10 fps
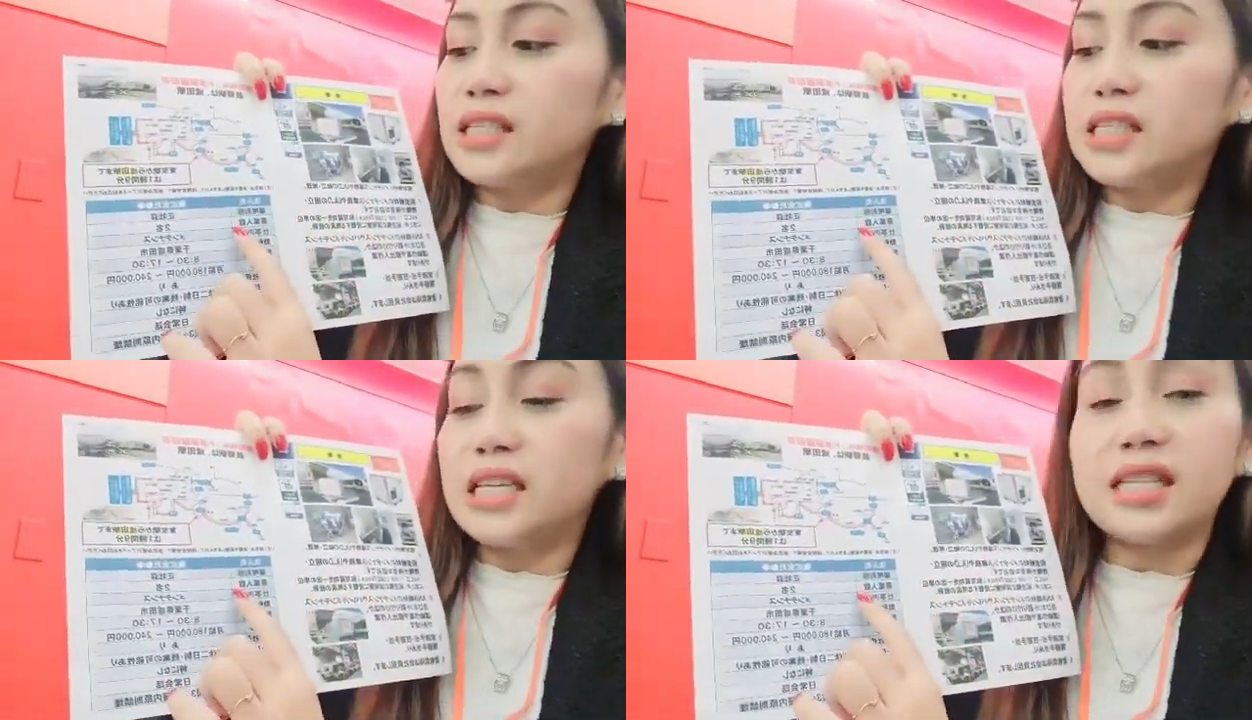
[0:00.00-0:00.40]

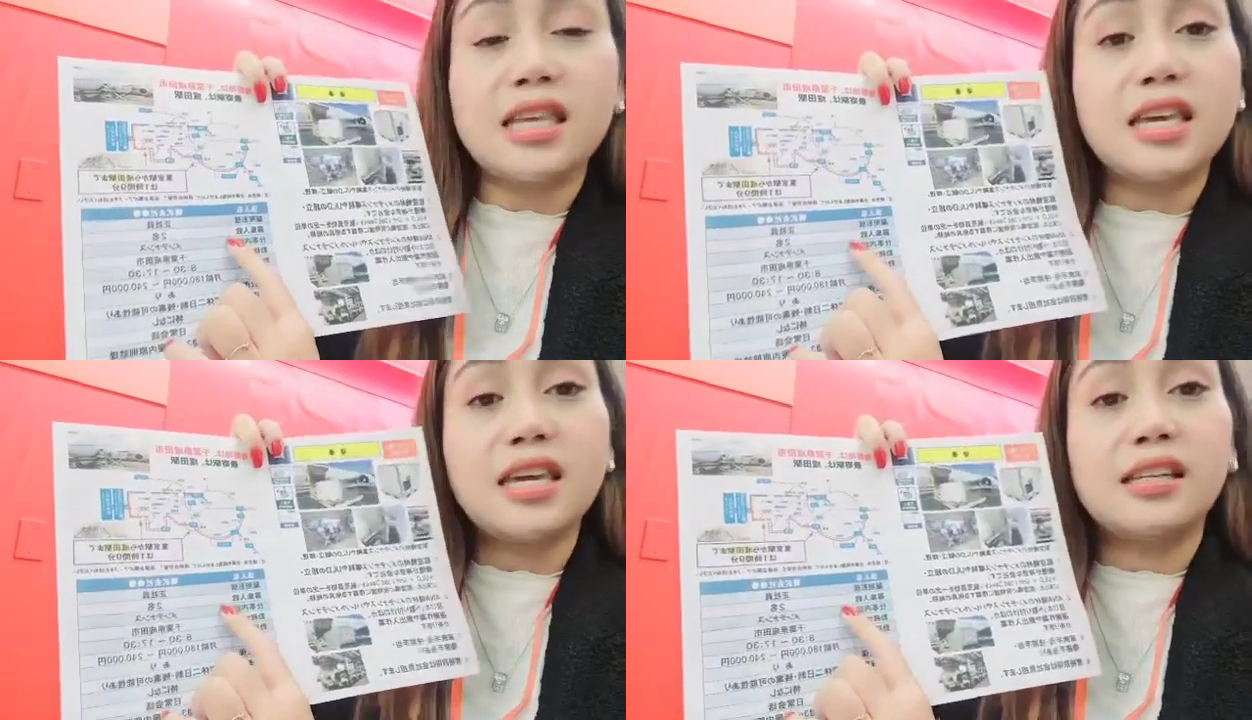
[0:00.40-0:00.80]

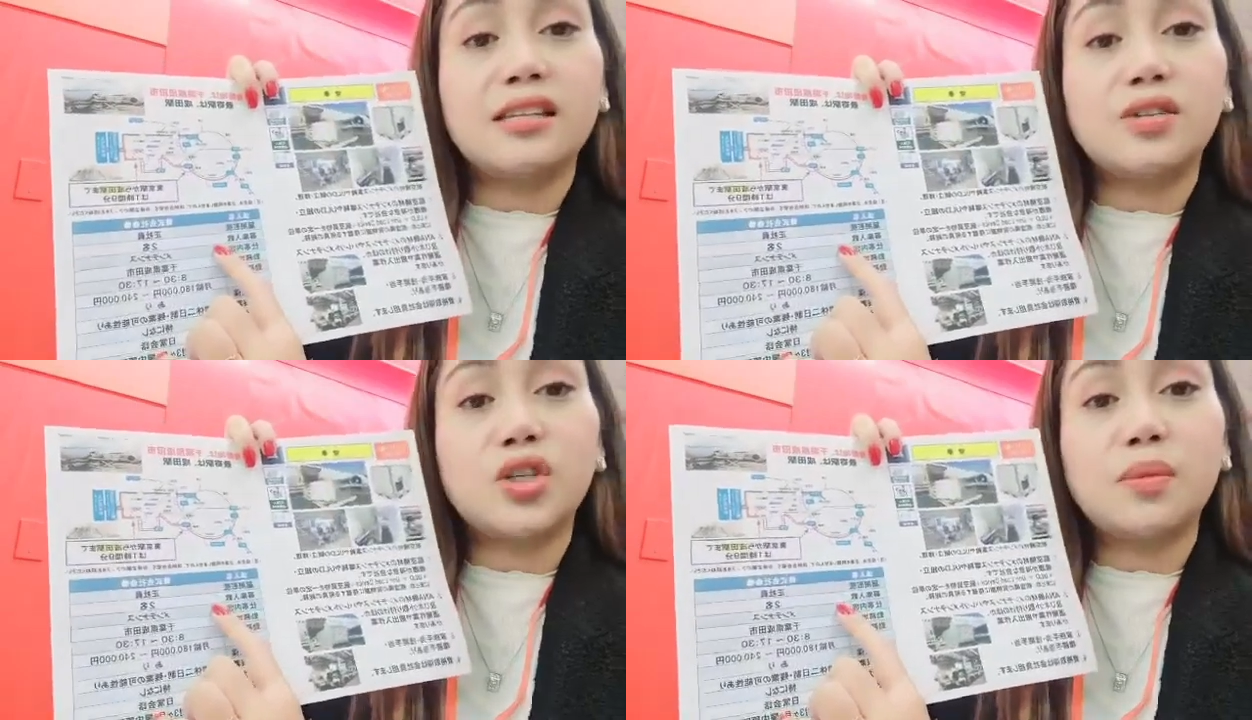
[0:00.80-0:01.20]
City
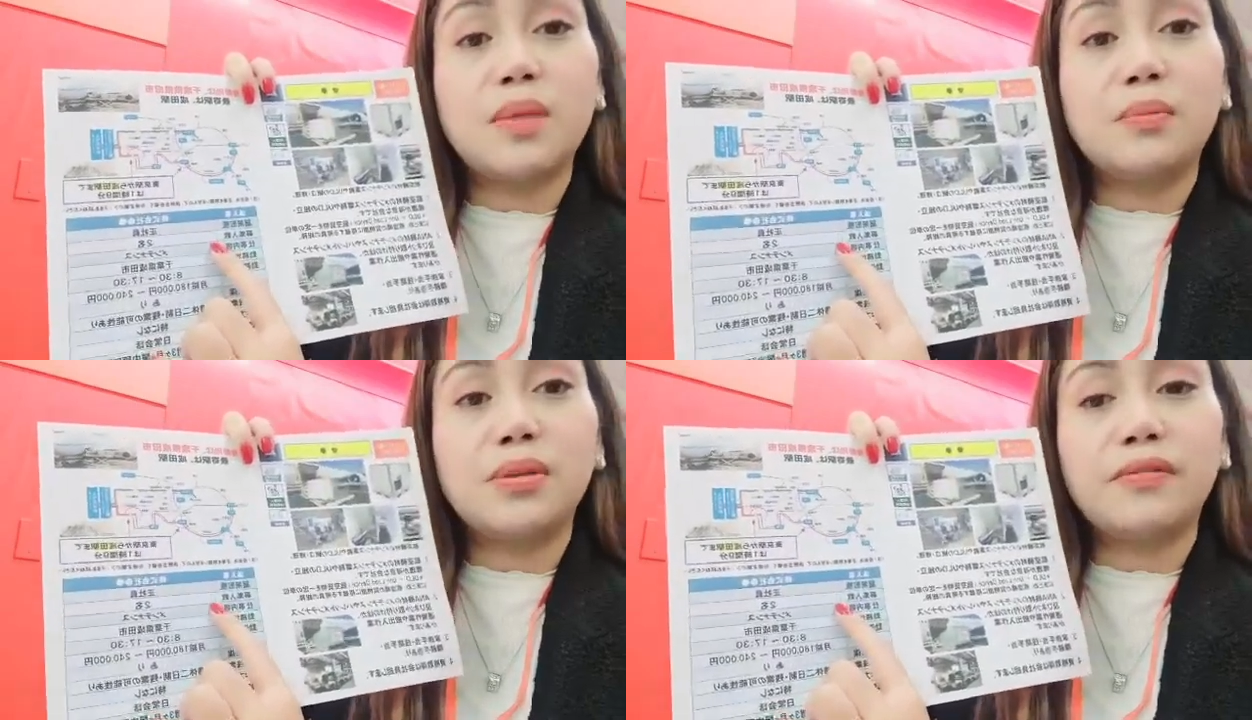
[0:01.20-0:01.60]
in
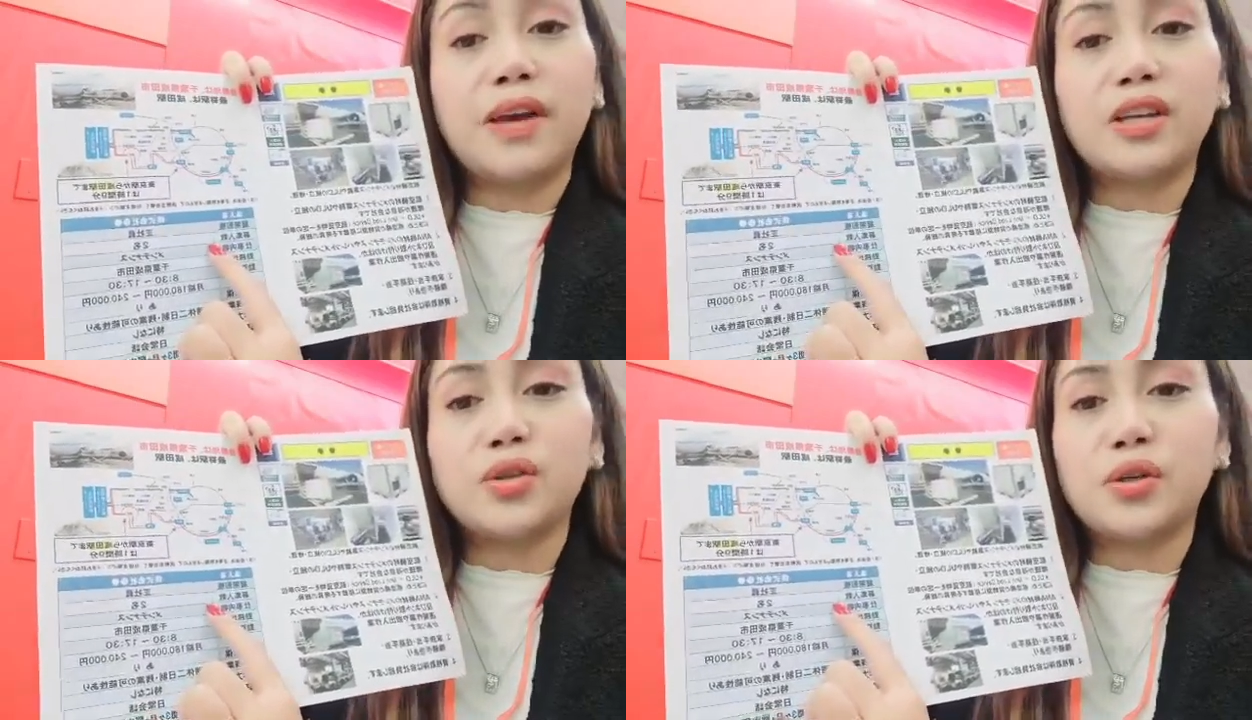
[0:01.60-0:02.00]
Chiba
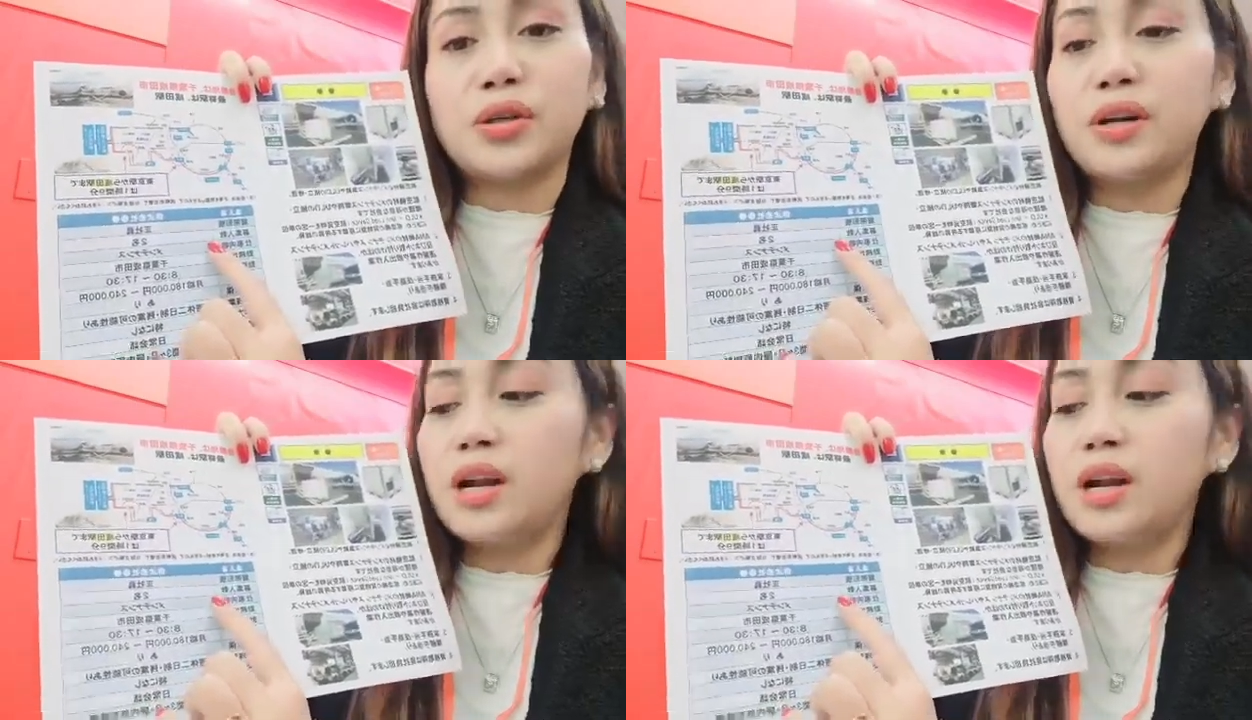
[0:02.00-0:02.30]
Prefecture.